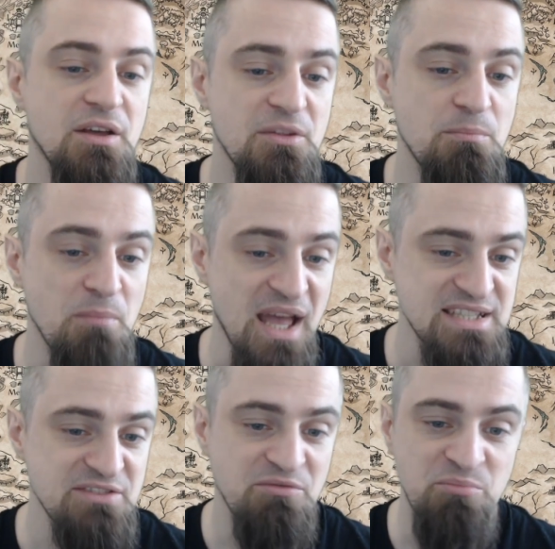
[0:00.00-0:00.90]
The
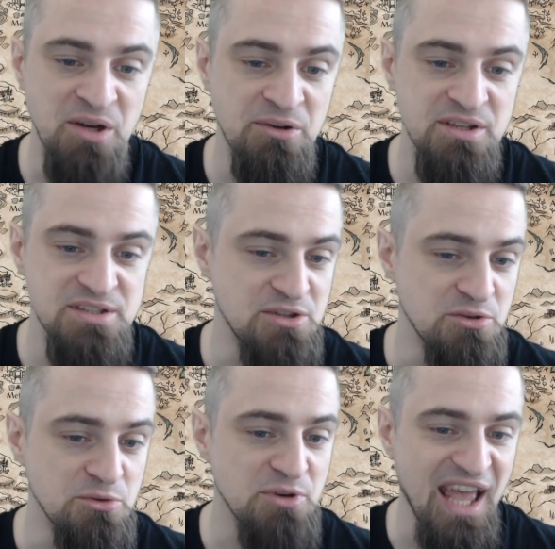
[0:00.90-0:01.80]
massive bearded
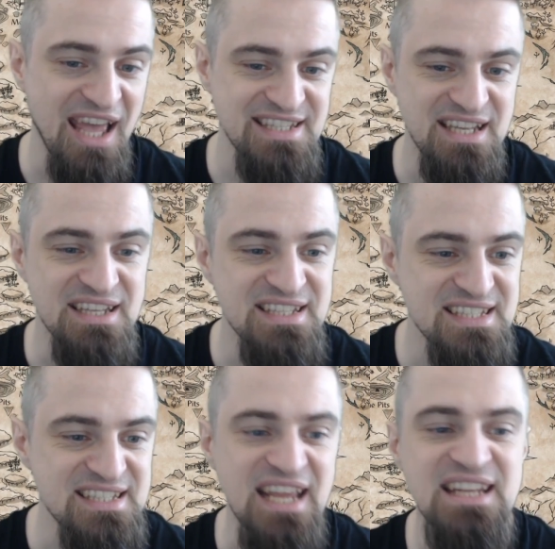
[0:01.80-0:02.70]
dude has an
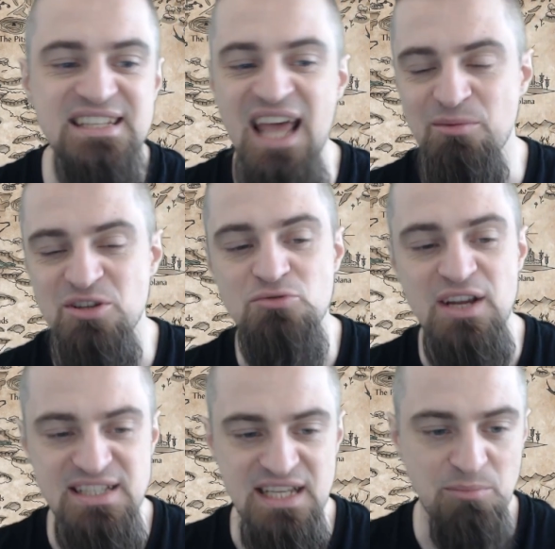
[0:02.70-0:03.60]
insane damage
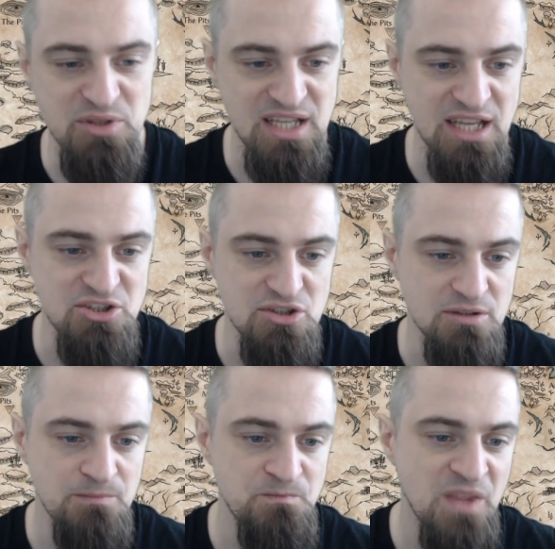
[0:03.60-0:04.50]
racing
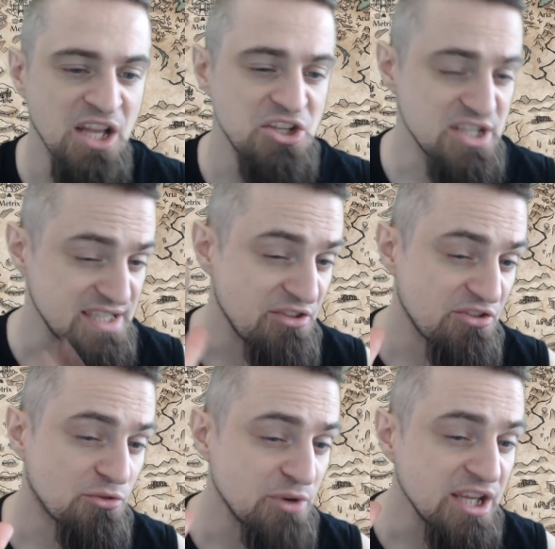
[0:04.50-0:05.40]
potential. Just a
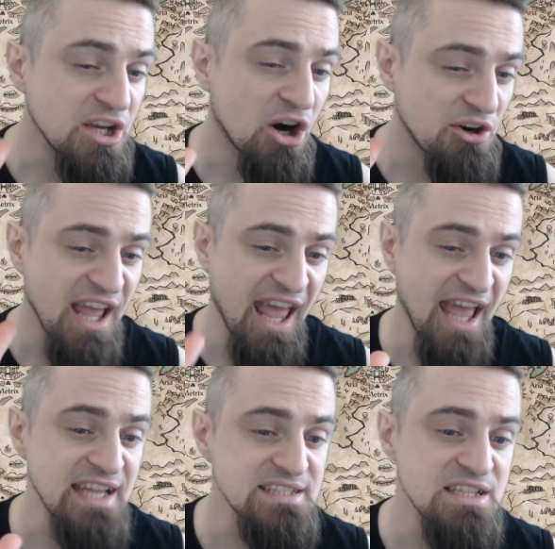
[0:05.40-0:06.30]
3-card
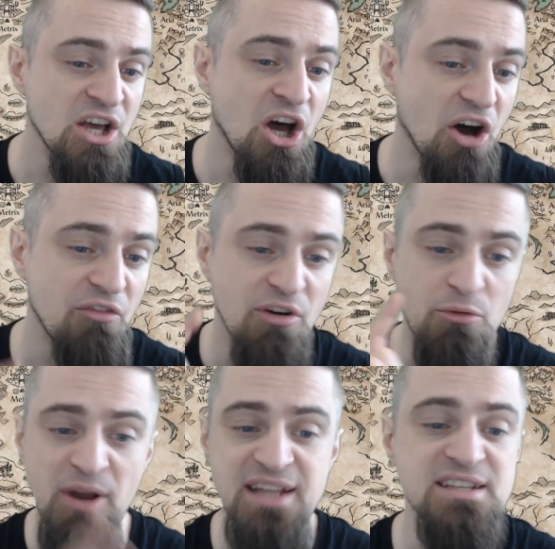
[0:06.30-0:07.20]
hand of a
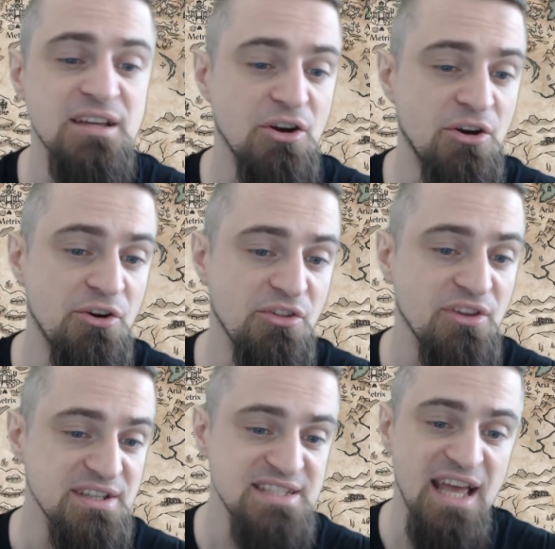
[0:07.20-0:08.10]
red earth
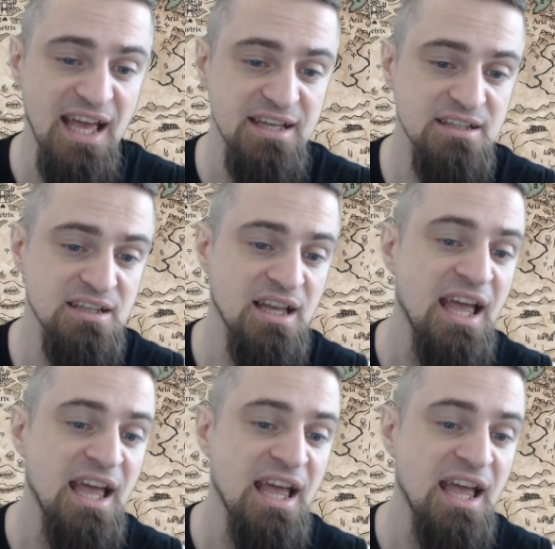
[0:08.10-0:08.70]
attack,